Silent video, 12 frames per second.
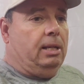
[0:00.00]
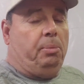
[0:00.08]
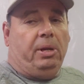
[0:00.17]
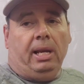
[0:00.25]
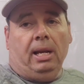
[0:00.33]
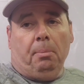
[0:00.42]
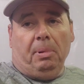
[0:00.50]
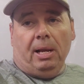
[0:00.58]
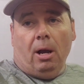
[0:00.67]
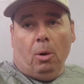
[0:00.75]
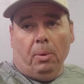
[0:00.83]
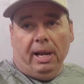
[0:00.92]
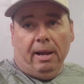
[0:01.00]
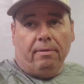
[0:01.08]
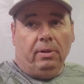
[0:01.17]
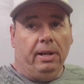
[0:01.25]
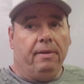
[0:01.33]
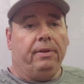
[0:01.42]
is beginning to be all we
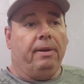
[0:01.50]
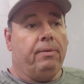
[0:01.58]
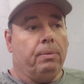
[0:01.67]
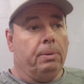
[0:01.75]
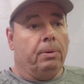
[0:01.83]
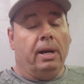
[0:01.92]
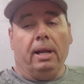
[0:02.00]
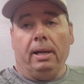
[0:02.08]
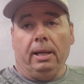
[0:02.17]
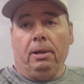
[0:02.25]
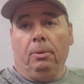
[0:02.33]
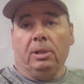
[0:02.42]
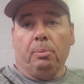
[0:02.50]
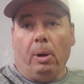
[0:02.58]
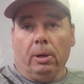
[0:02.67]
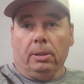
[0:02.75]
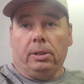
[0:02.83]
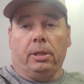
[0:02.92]
have left after we run out of NOS
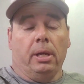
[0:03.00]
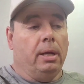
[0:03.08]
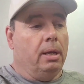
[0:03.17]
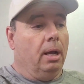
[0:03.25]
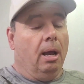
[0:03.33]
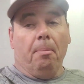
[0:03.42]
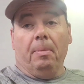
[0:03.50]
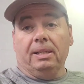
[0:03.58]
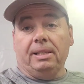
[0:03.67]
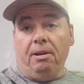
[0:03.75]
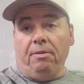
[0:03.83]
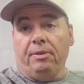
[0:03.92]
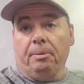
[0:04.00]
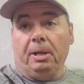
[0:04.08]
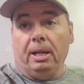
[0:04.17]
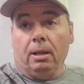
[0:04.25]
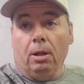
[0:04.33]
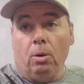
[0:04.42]
parts. Myself, I'm
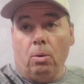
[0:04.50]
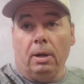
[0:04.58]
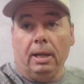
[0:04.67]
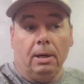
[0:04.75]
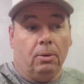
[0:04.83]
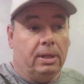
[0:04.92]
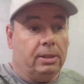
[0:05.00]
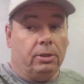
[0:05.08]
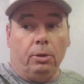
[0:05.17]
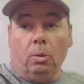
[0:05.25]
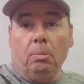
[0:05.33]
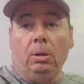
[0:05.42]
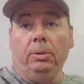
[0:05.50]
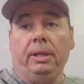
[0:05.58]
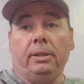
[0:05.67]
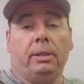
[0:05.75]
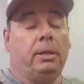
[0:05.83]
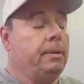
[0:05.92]
getting low on NOS door
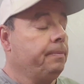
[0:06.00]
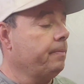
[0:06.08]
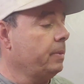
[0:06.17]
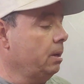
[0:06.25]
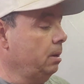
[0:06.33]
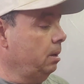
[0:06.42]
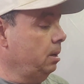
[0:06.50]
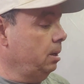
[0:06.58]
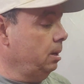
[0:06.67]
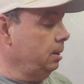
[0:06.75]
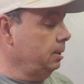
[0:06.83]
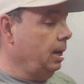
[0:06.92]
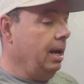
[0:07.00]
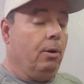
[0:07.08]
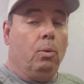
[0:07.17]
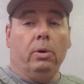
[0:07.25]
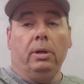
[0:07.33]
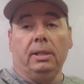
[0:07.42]
moldings.
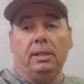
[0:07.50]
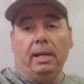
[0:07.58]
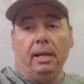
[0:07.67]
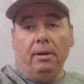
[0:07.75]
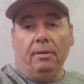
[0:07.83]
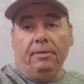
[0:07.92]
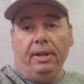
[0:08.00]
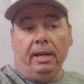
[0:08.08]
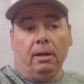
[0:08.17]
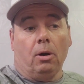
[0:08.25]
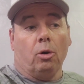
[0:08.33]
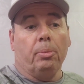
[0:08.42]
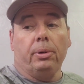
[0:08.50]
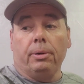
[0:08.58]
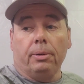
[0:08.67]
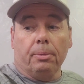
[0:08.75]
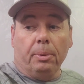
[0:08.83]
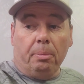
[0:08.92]
I ordered a set of Dan
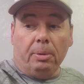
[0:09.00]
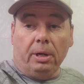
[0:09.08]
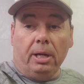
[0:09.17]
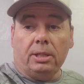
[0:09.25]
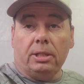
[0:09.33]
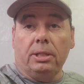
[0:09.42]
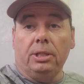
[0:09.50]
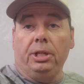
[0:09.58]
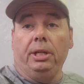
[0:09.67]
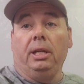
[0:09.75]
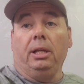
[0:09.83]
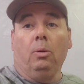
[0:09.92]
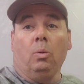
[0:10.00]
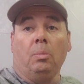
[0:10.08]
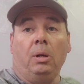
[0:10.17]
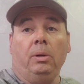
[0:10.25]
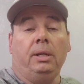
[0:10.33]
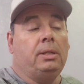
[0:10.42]
Carpenter reproduction GT
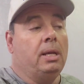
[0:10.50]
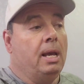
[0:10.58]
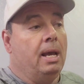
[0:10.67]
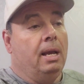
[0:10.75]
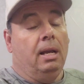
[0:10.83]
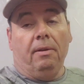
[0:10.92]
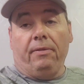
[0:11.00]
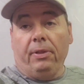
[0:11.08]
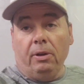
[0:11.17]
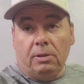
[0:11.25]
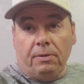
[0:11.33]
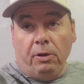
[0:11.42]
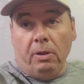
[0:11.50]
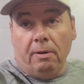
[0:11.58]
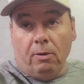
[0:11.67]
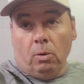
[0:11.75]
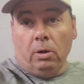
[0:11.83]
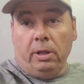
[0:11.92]
door moldings. And for those of you
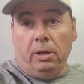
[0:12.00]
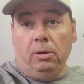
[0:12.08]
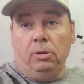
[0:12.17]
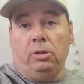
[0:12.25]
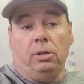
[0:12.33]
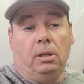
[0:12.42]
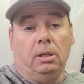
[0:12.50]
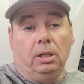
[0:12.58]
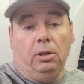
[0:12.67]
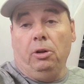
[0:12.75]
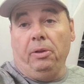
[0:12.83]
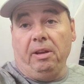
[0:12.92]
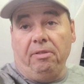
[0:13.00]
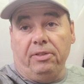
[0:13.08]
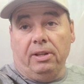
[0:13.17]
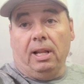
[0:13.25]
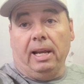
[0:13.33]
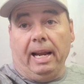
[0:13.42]
that order those, you know they
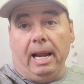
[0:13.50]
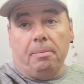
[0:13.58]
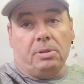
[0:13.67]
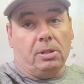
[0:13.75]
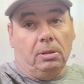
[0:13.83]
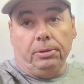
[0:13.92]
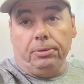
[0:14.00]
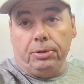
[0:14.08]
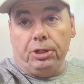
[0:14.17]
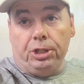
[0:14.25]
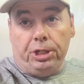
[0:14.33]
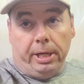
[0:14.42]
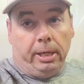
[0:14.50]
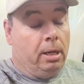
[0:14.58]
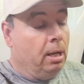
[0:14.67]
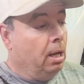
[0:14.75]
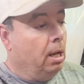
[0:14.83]
fit like absolute shit.